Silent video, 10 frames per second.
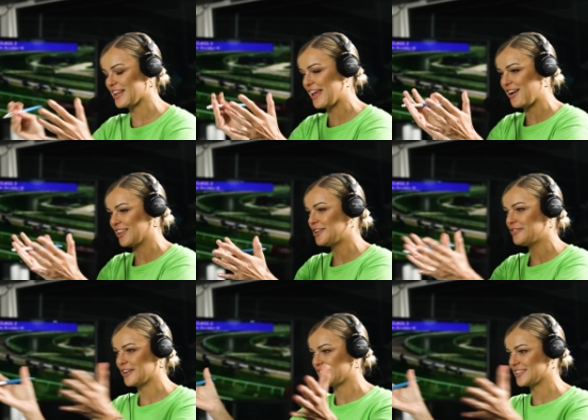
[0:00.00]
I
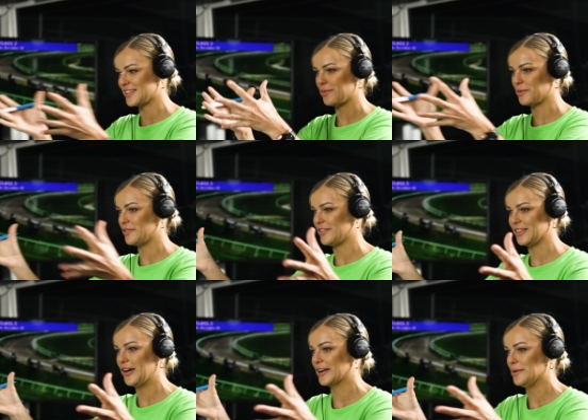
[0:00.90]
love how things happen
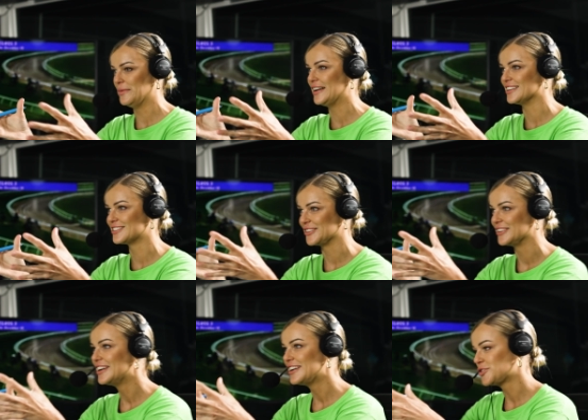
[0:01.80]
within like a minute too.
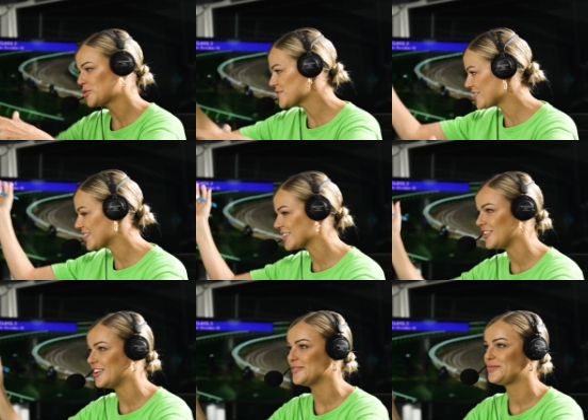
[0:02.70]
Toys are out of the
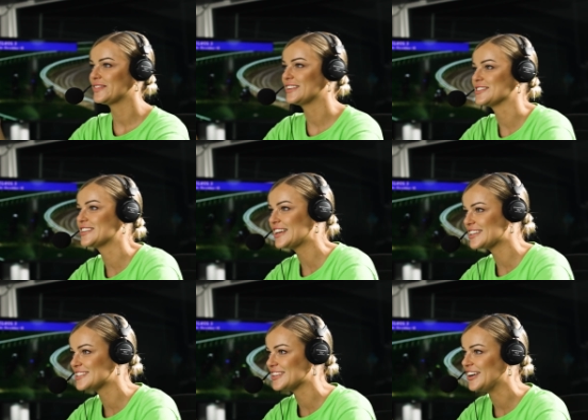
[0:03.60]
cot. I was
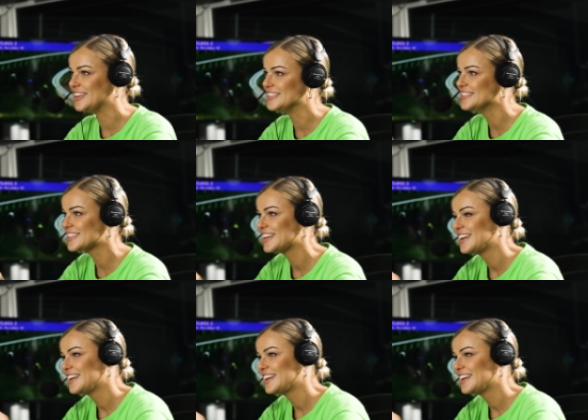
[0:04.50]
kicking stones.